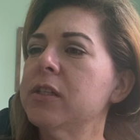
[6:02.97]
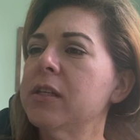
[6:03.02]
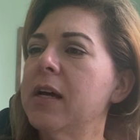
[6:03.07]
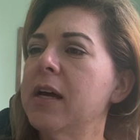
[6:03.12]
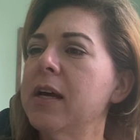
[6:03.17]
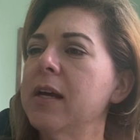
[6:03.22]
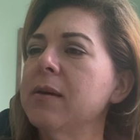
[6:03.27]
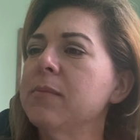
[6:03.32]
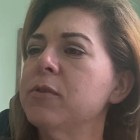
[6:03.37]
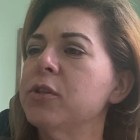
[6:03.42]

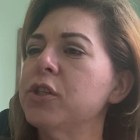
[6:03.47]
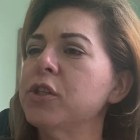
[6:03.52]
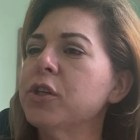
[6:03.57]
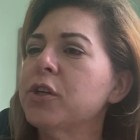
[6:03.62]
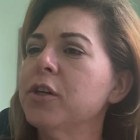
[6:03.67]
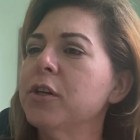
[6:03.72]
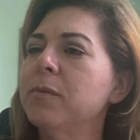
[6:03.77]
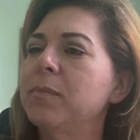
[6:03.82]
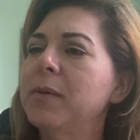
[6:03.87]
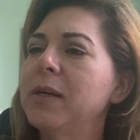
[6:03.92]
lime,
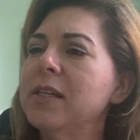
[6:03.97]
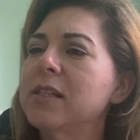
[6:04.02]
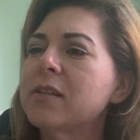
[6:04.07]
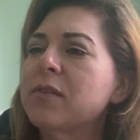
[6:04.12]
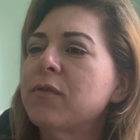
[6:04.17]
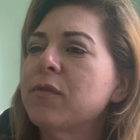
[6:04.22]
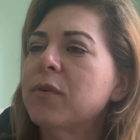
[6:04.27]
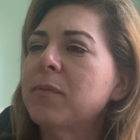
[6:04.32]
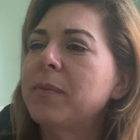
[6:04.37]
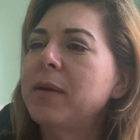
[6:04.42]
sugared mint,
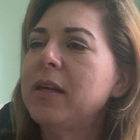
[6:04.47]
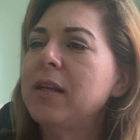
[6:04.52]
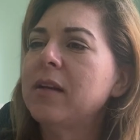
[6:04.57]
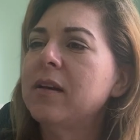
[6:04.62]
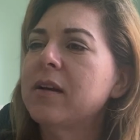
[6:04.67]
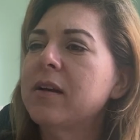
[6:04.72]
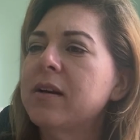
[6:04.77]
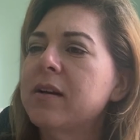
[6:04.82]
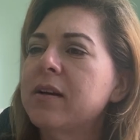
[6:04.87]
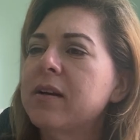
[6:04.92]

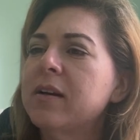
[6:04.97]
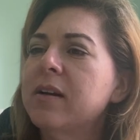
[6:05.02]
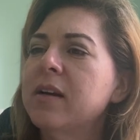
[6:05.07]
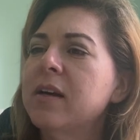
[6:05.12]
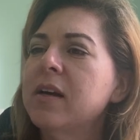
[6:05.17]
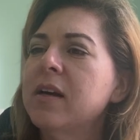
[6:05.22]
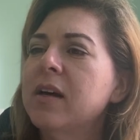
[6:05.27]
verbena,